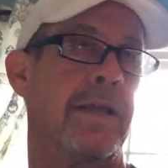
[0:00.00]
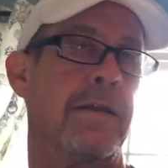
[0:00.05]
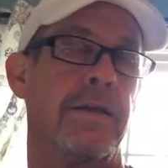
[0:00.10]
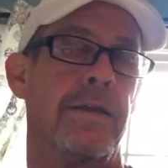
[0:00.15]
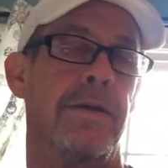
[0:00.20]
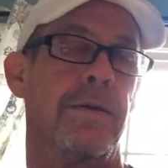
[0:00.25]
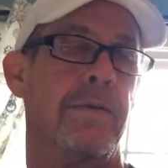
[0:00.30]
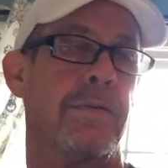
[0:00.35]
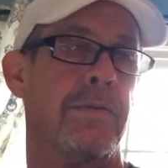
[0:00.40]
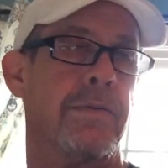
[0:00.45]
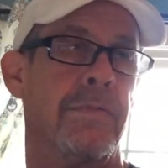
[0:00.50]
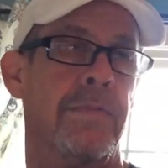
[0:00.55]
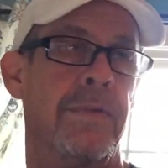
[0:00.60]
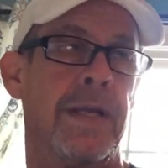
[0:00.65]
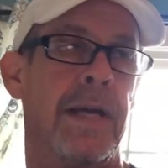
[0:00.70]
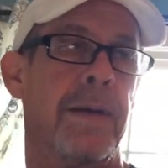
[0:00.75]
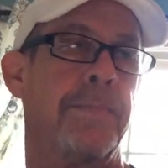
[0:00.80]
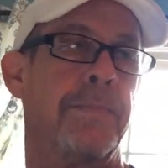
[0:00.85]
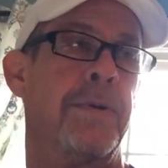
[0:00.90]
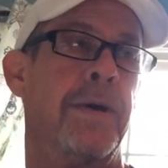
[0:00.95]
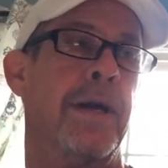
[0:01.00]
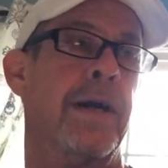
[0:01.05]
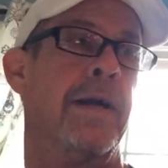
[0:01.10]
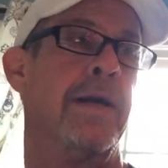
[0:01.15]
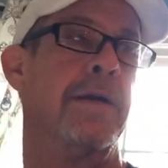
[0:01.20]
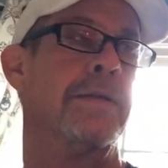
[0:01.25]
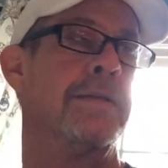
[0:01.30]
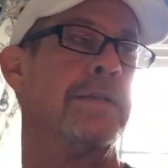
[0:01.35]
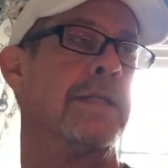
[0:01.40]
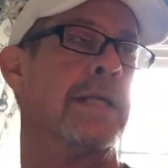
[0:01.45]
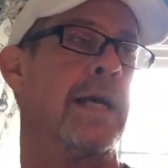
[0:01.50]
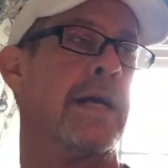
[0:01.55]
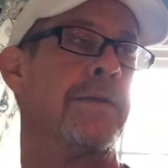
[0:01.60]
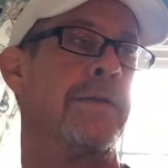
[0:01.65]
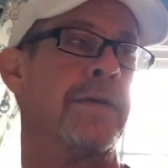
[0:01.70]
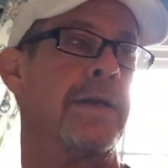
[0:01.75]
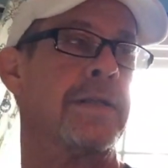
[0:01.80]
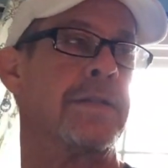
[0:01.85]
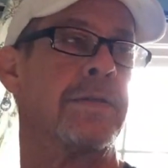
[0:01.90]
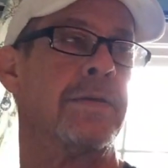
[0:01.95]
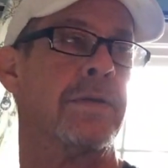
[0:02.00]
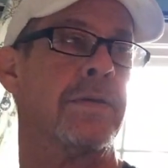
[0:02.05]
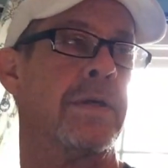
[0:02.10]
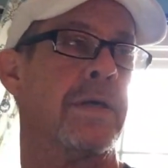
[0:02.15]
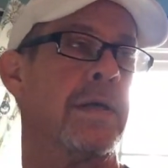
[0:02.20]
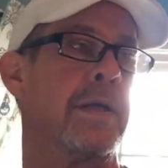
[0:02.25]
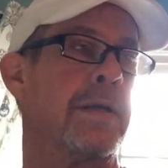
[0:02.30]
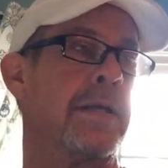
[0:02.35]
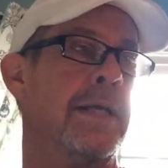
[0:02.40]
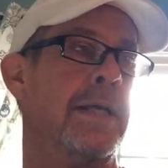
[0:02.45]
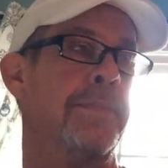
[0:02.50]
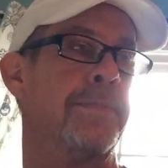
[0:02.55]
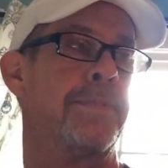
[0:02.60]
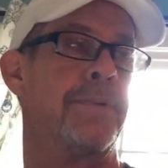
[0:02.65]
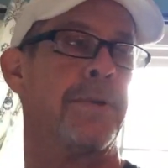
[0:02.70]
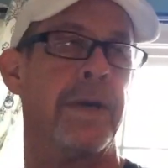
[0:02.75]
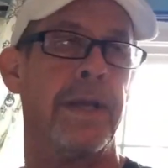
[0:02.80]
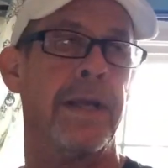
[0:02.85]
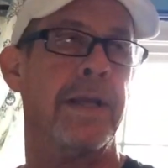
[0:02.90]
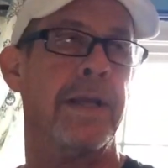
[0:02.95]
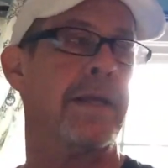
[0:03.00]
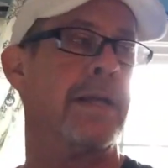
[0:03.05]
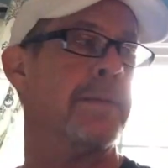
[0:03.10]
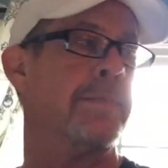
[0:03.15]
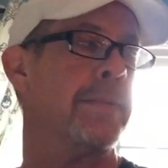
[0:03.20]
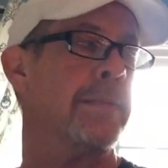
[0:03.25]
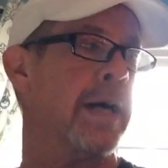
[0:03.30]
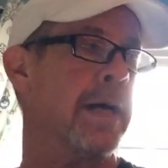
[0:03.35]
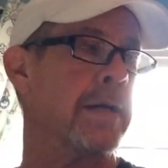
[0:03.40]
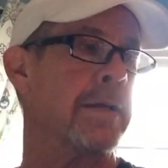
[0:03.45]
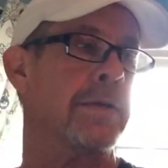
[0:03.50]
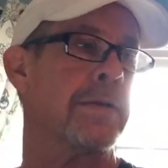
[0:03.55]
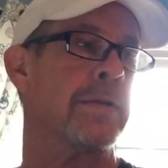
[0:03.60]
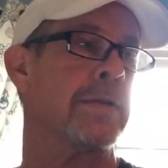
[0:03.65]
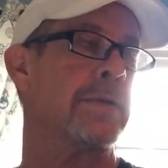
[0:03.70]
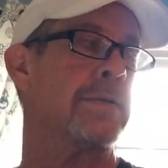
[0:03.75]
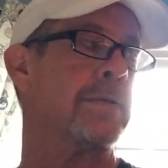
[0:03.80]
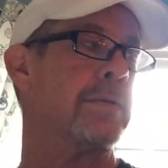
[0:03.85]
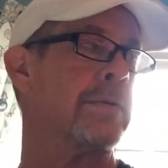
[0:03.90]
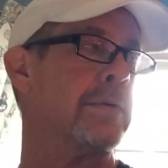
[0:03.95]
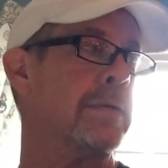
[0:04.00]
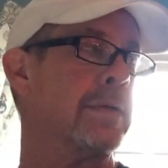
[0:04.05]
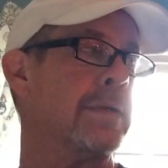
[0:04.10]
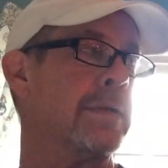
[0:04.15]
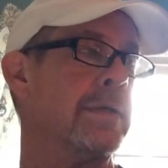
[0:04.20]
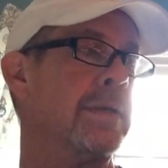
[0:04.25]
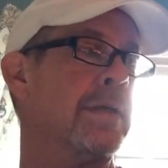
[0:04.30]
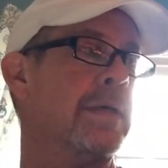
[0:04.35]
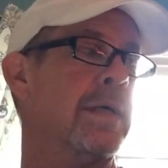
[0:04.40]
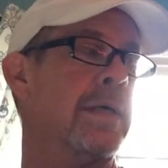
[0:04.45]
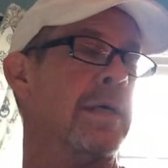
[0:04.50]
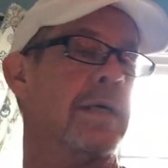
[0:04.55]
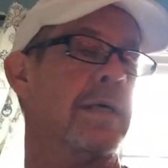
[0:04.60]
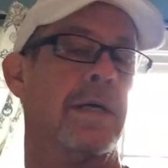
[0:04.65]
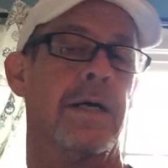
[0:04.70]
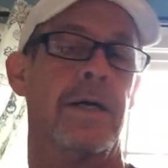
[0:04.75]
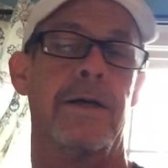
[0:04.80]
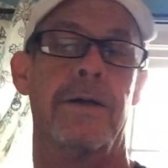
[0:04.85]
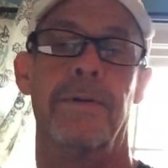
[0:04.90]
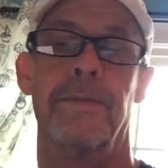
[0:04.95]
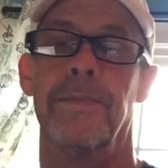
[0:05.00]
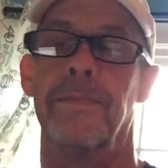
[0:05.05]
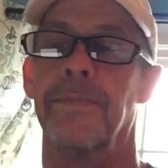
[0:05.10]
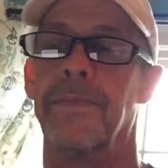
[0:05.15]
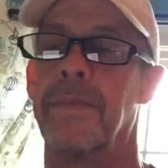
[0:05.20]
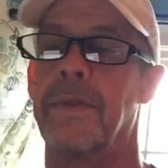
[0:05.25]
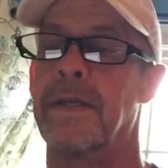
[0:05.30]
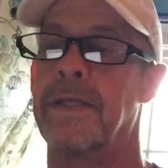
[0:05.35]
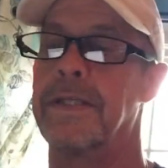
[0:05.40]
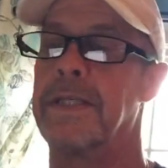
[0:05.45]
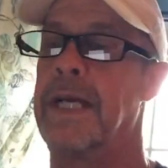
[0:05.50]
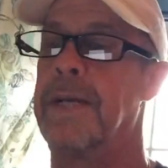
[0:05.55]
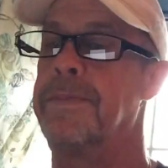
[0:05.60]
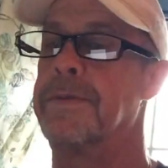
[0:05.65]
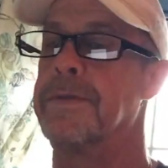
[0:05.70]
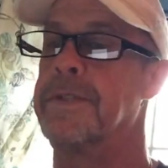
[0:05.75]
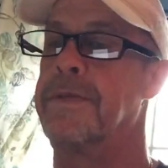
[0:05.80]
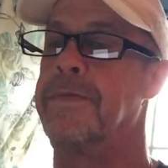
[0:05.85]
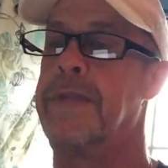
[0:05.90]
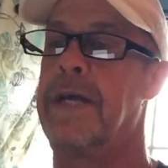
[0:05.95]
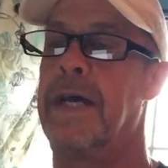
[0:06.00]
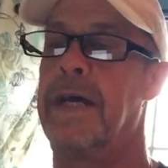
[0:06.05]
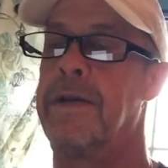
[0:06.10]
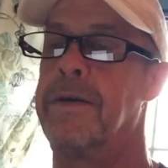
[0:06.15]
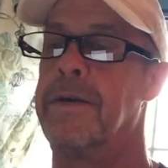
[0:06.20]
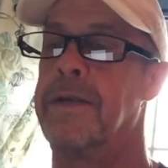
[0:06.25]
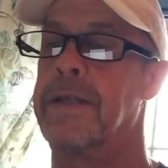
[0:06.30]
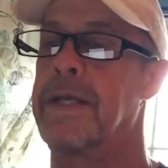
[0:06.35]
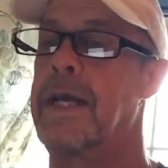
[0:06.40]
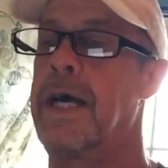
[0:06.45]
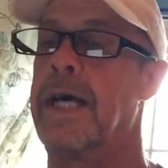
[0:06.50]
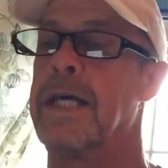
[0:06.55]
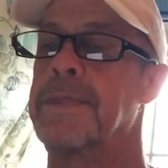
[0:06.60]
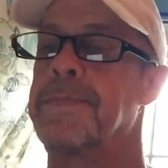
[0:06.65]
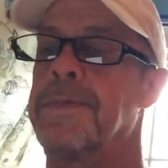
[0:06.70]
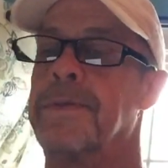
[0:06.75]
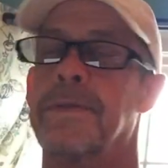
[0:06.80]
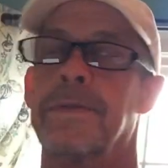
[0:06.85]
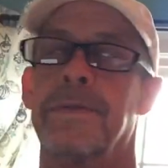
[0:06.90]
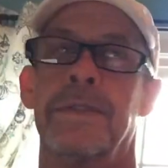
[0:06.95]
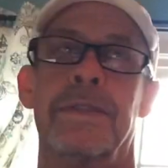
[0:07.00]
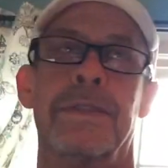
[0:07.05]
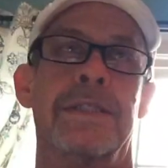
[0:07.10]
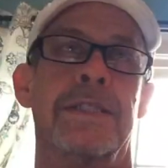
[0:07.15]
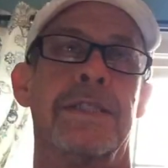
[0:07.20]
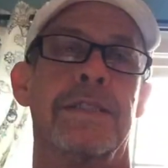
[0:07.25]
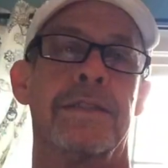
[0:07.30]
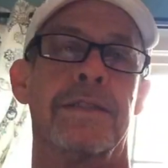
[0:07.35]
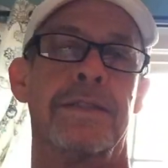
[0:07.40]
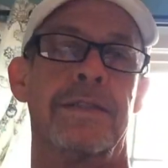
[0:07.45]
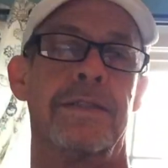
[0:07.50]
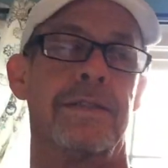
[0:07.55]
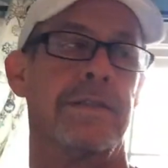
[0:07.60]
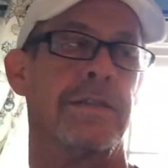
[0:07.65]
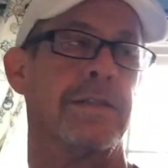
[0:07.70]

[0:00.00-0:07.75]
Um, examples of that are in the gospel, and Jesus said the example about the friend who needed something when his bed was when his friend